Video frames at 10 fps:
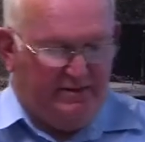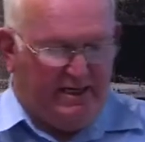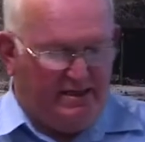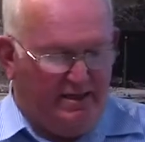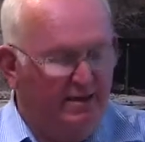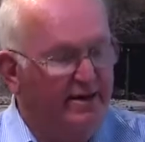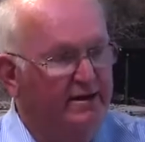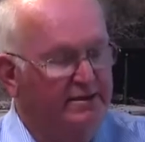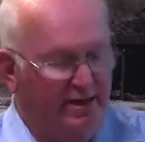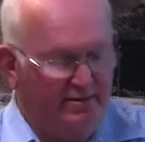The other
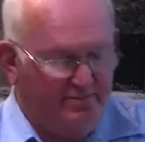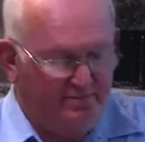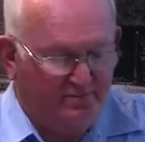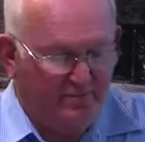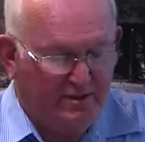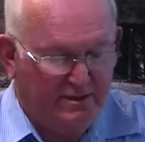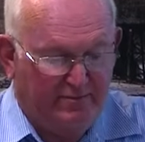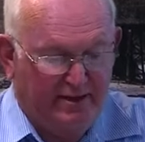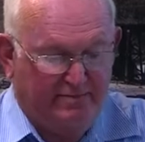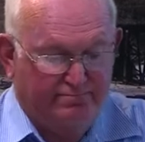anecdote is
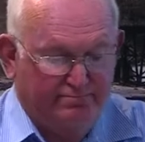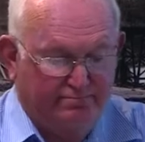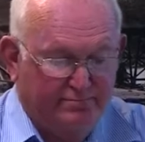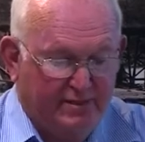about